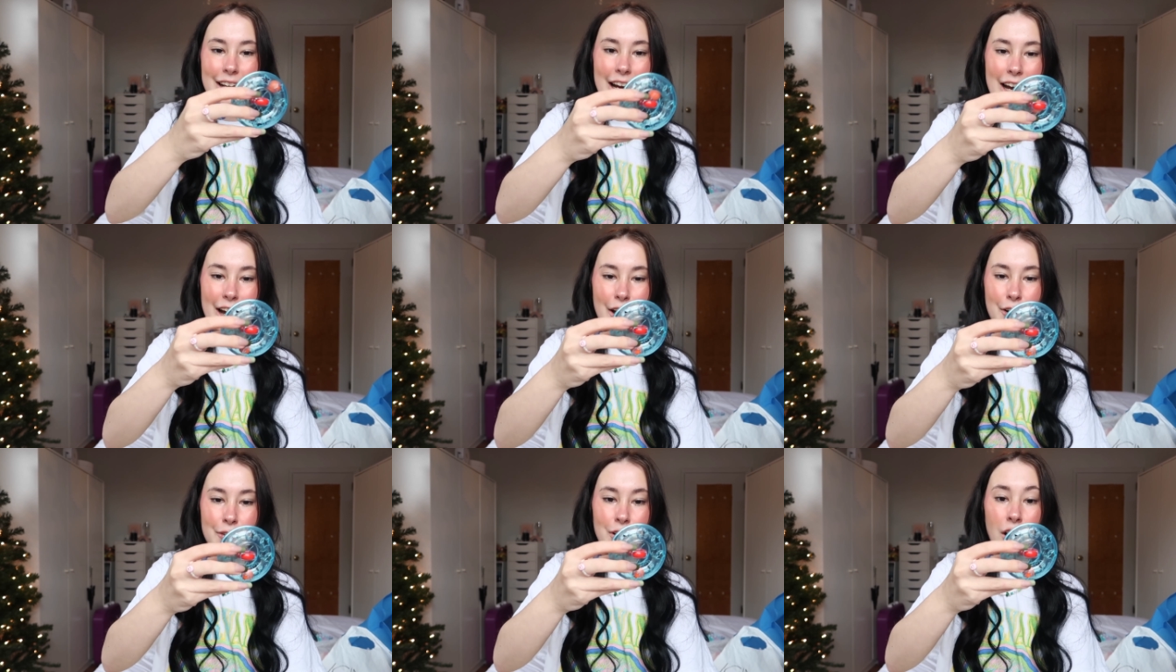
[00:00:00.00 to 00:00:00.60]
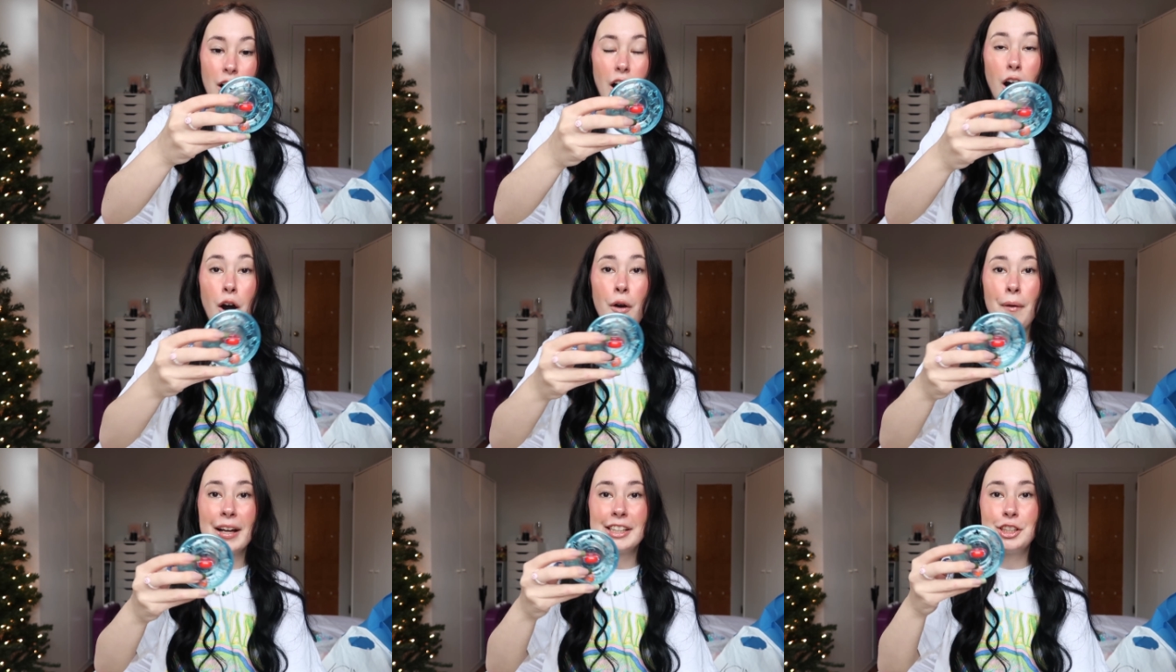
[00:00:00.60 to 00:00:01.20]
how.
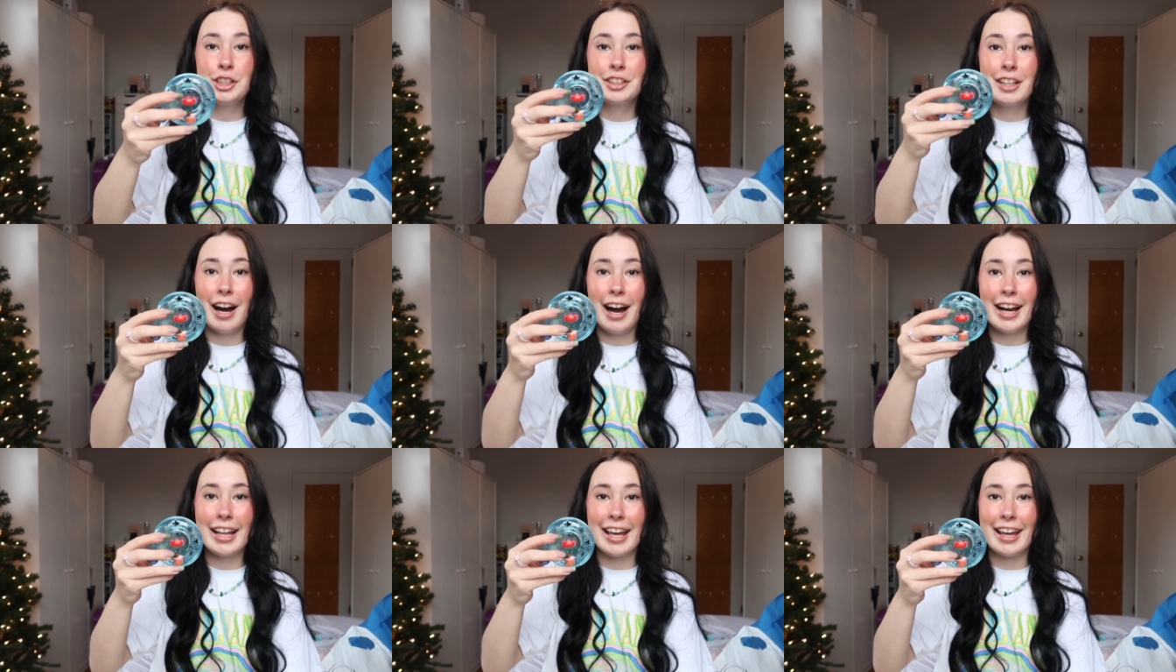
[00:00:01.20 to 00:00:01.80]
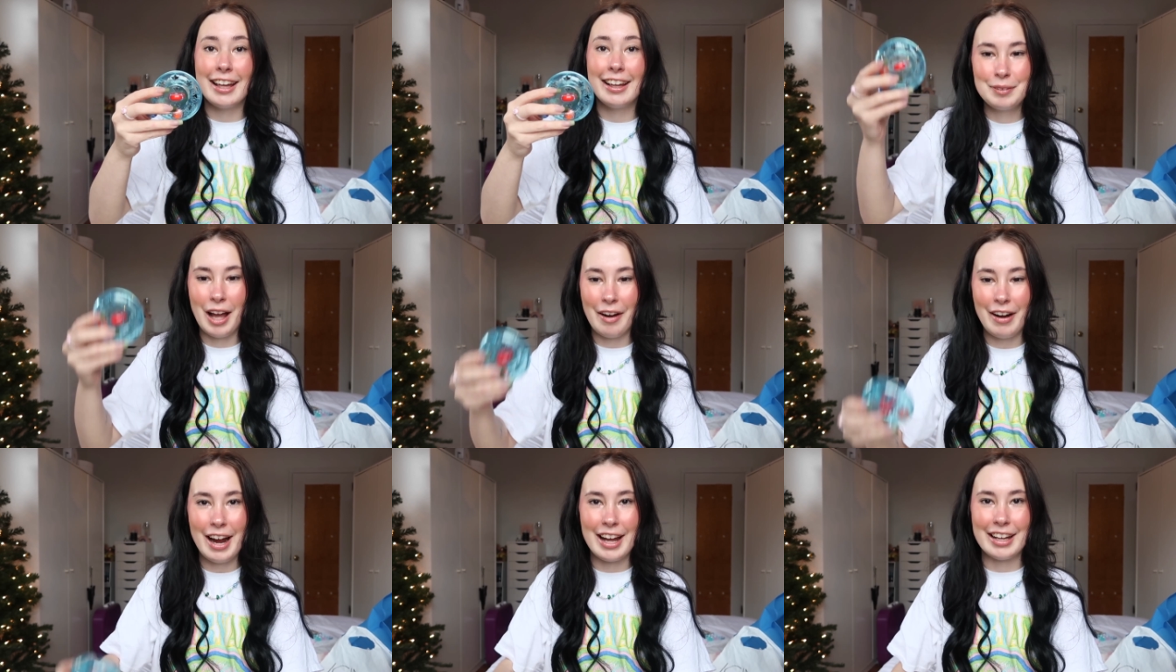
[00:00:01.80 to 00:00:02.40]
Oh, I just got it.
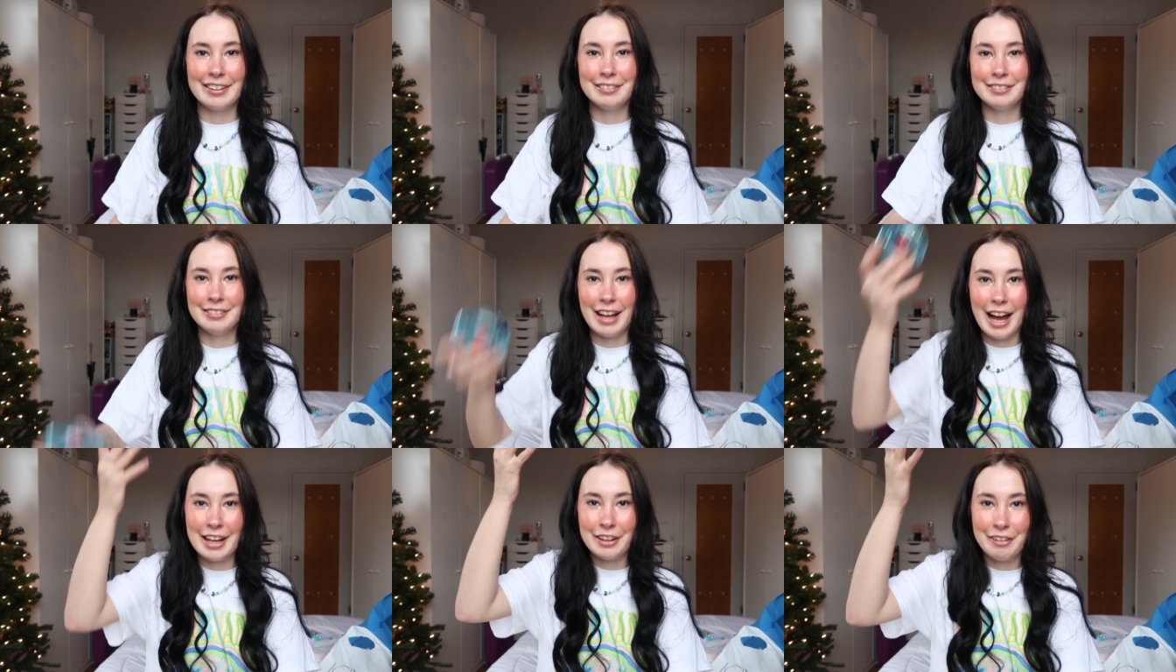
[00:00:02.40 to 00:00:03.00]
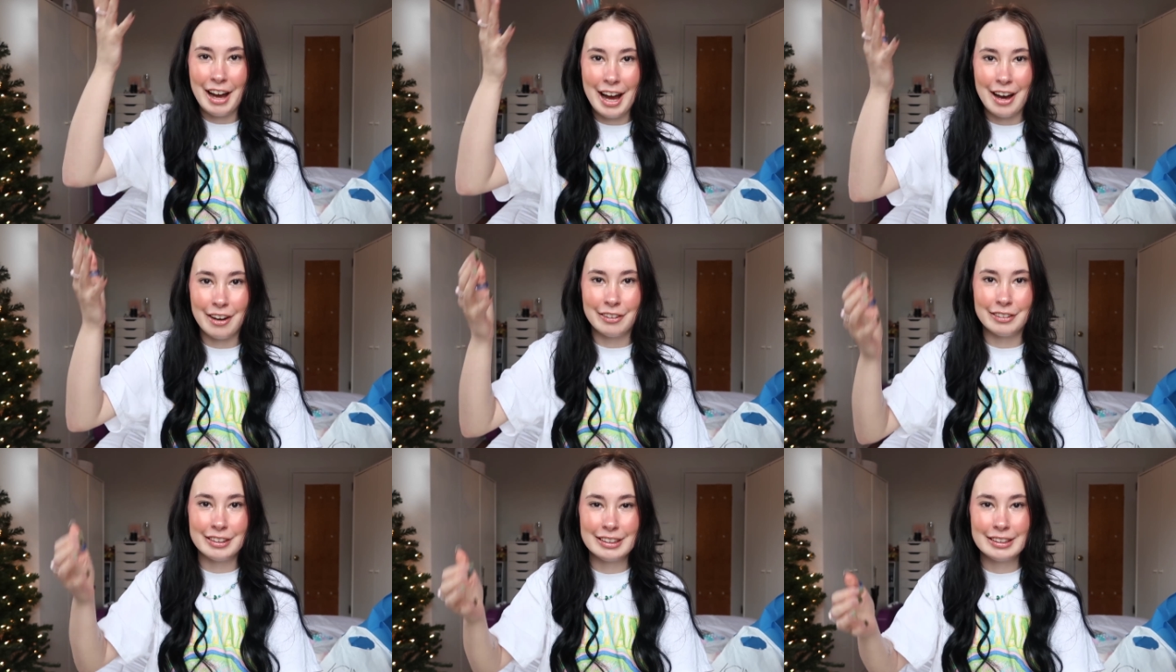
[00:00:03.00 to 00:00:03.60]
All right, I know
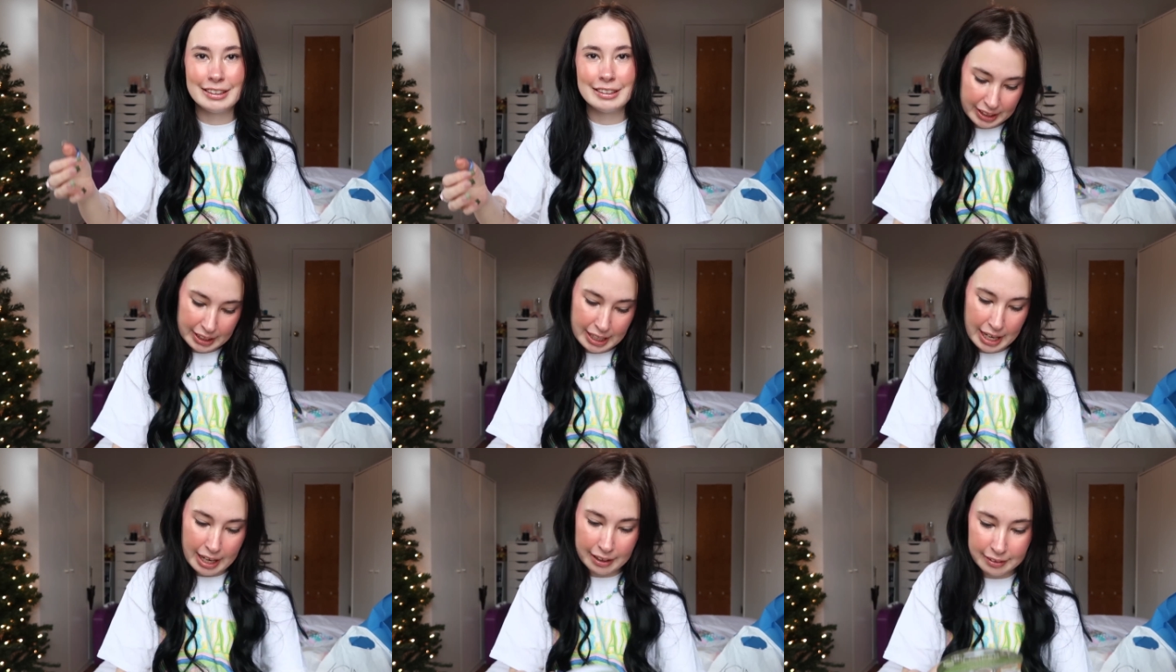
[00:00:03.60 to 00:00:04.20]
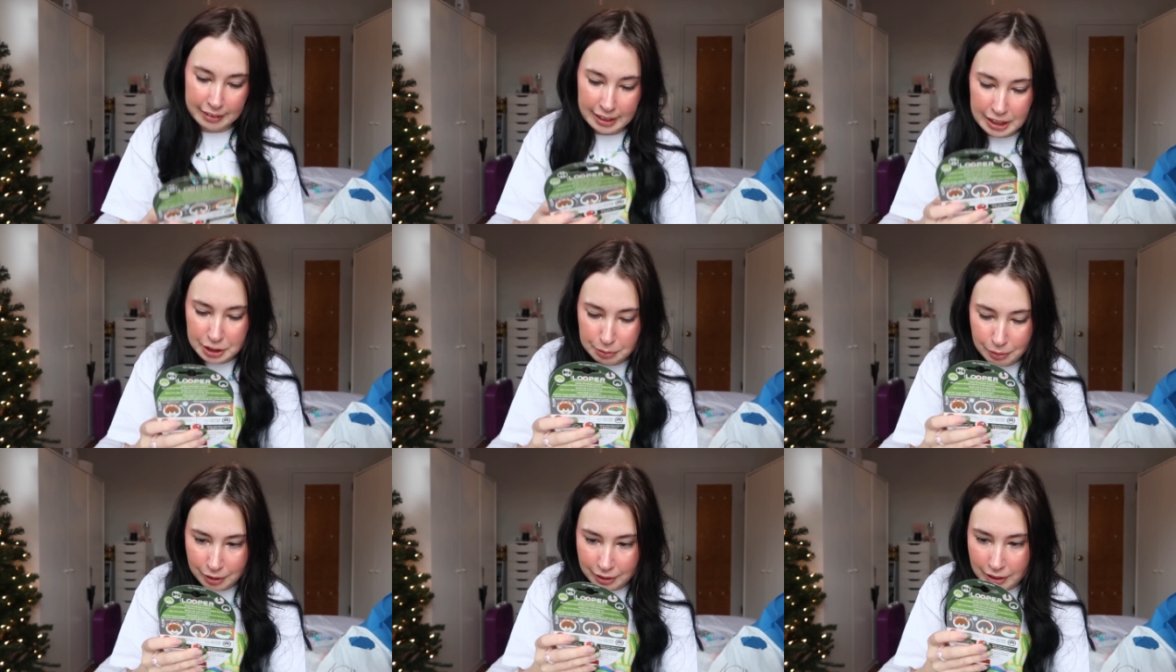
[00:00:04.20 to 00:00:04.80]
how. Yeah,
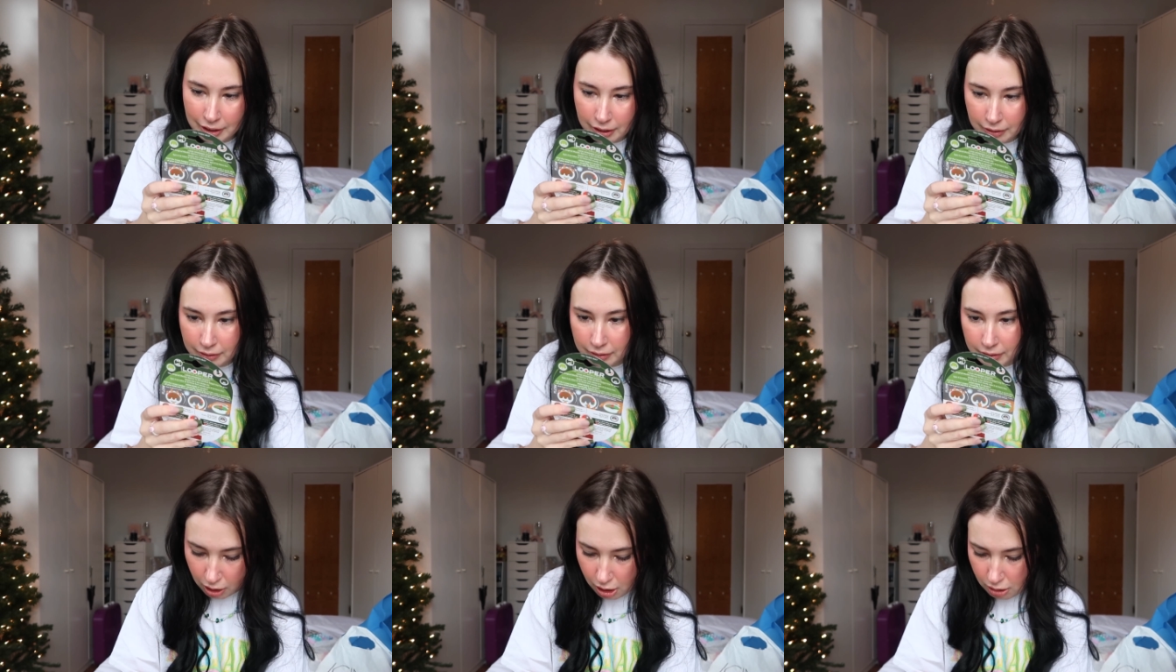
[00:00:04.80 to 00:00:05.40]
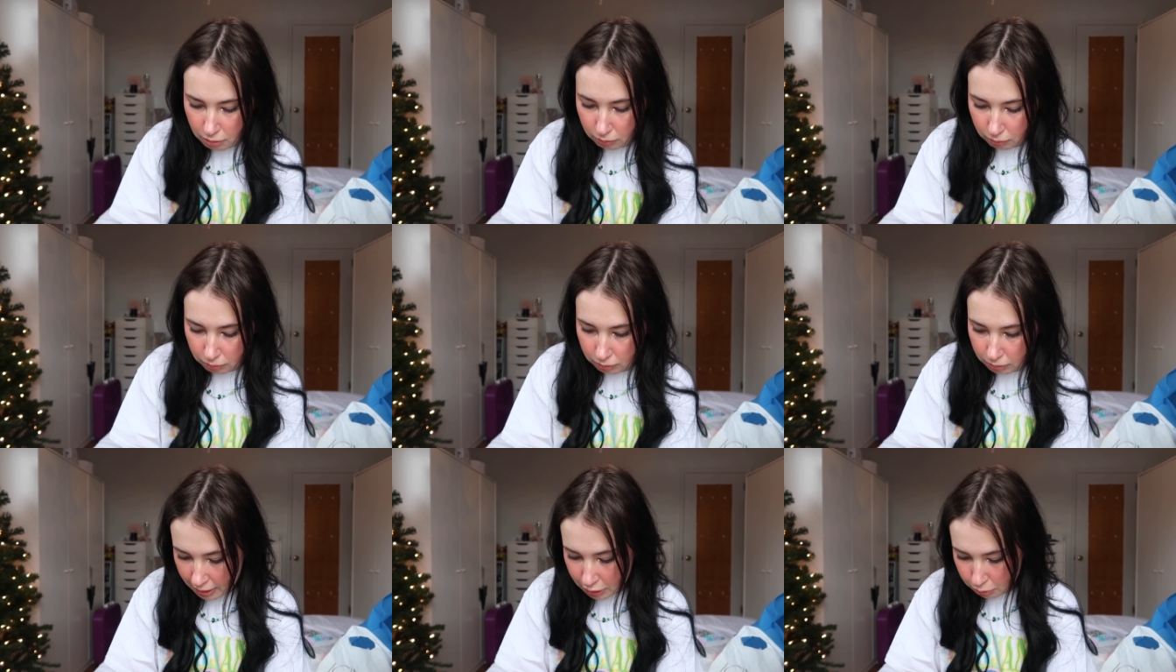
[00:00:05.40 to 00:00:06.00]
this one though, oh,
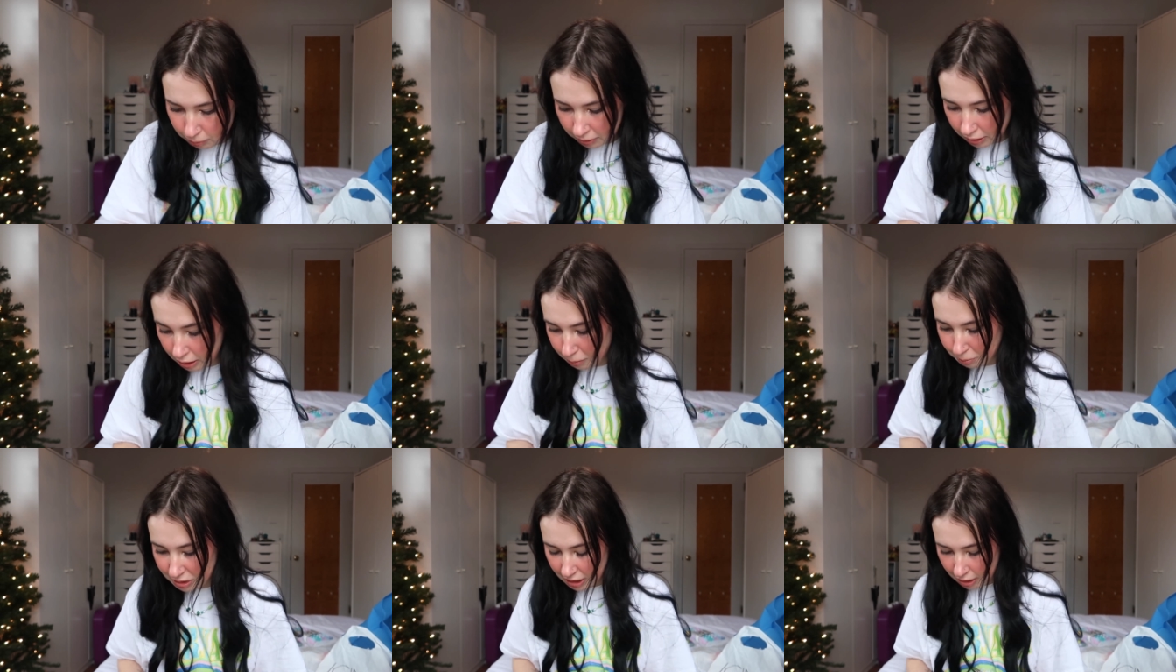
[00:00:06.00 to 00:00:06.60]
this one comes